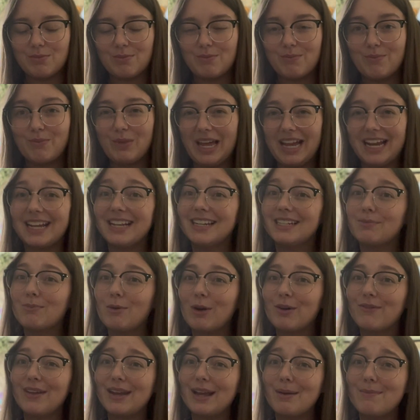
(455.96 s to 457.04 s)
like it's more
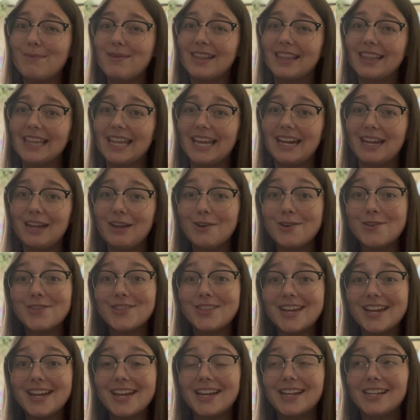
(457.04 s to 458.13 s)
of like a millennial
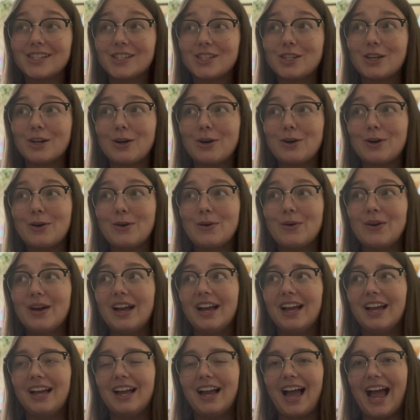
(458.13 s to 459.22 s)
thing. So
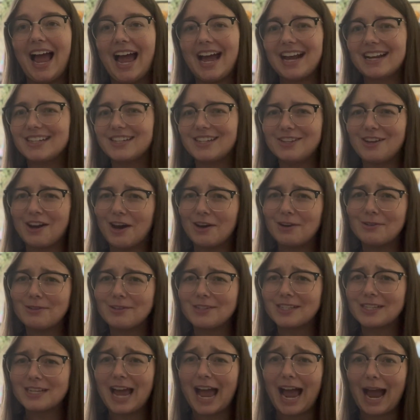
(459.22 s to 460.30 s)

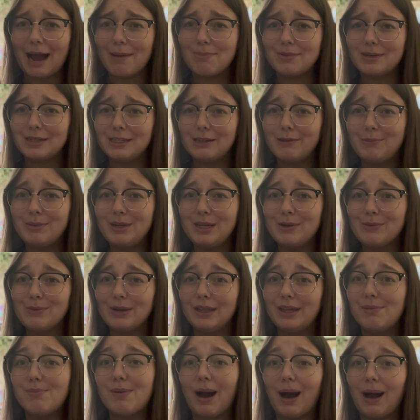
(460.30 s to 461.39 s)
axolotls happen to be
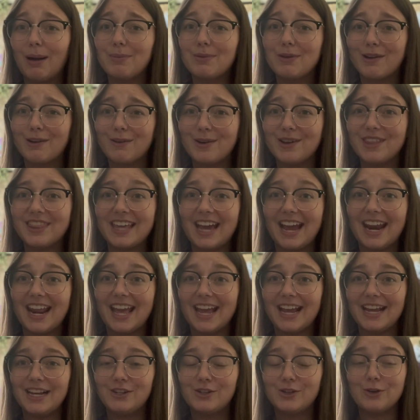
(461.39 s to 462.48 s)
really popular at that
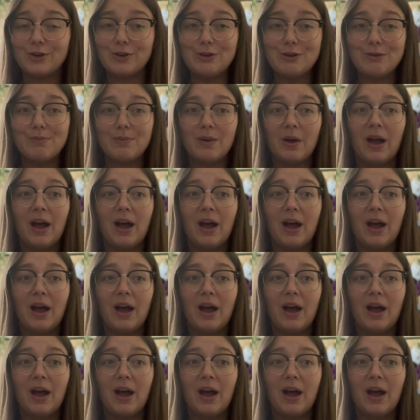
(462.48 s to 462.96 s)
age group.